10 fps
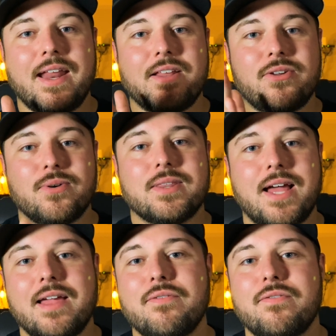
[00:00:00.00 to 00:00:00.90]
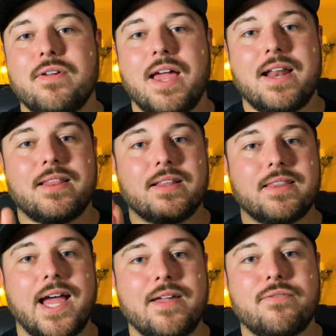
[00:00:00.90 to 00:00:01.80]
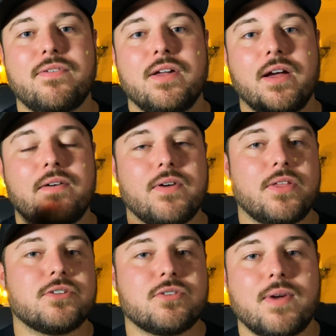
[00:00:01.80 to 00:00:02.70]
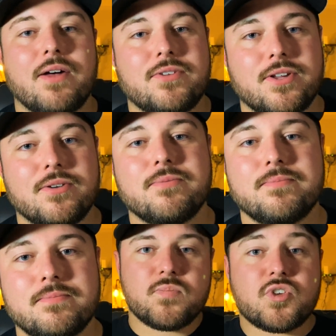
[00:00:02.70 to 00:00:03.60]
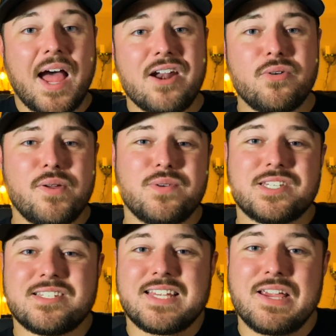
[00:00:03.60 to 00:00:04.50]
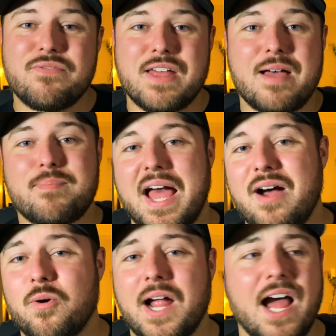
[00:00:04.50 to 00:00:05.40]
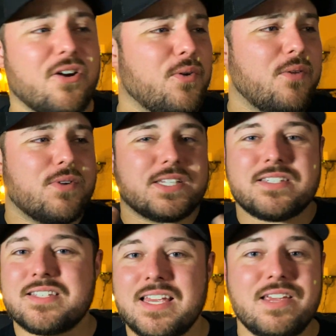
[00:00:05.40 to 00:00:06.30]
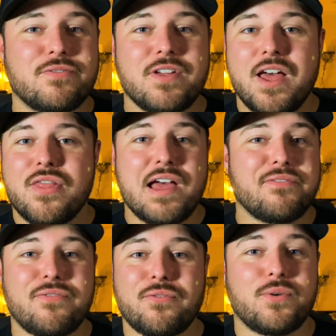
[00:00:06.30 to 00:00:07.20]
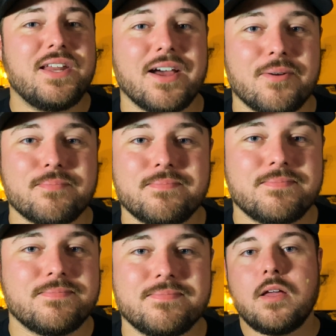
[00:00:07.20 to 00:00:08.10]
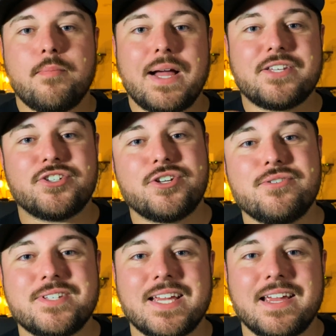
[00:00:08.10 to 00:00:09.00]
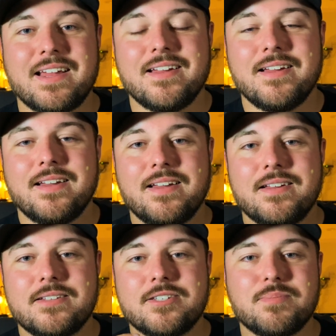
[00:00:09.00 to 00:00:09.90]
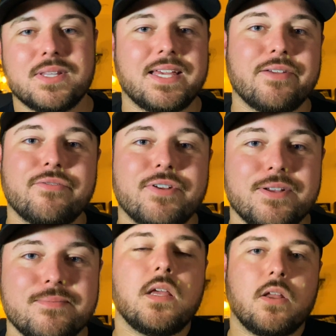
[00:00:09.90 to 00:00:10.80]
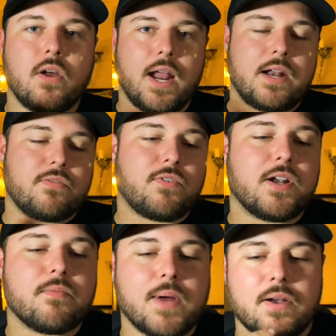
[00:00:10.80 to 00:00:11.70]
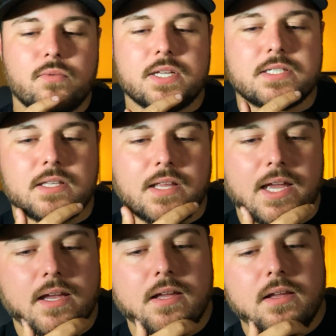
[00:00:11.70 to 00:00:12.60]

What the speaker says: in your life and in the life of others around you. So how do we receive that power? How do we receive that freedom? By choosing to believe. You know, I had a friend of mine recently,